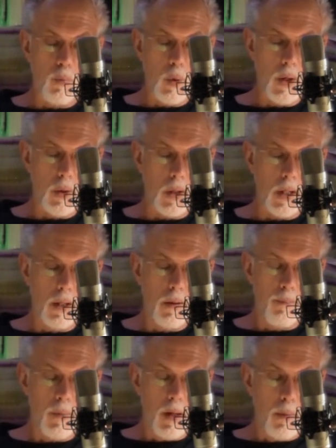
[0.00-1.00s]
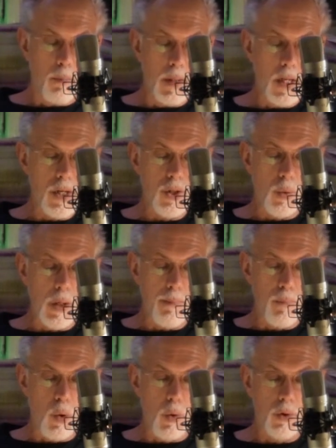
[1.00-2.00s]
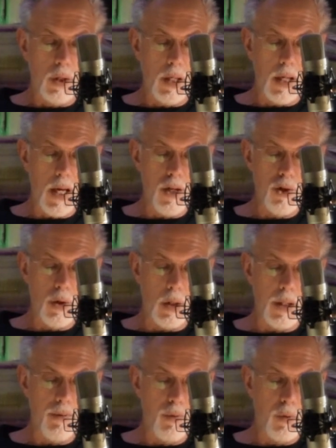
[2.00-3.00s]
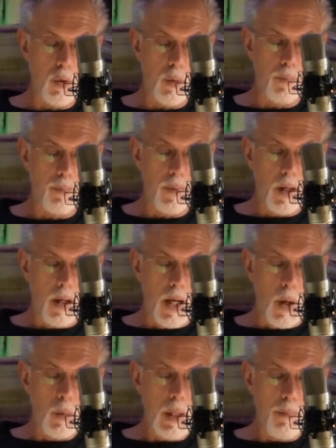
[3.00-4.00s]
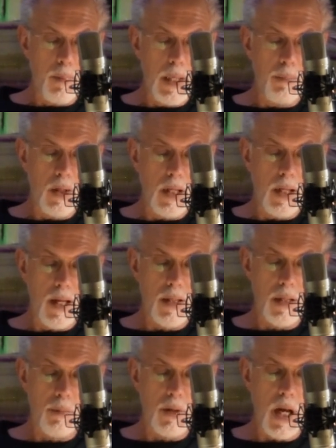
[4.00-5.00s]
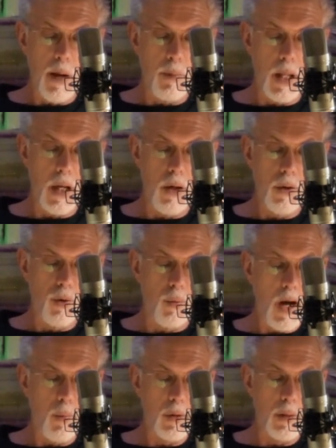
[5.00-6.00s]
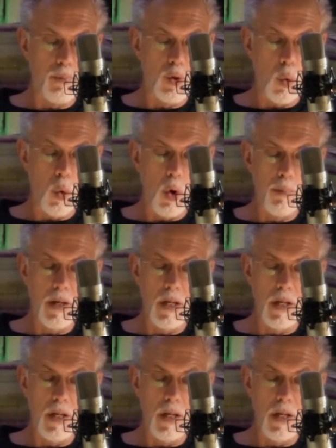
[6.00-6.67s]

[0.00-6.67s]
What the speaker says: wearily, but the discreet mole took occasion to leave the room, and when he peeped in again some time later, the rat was absorbed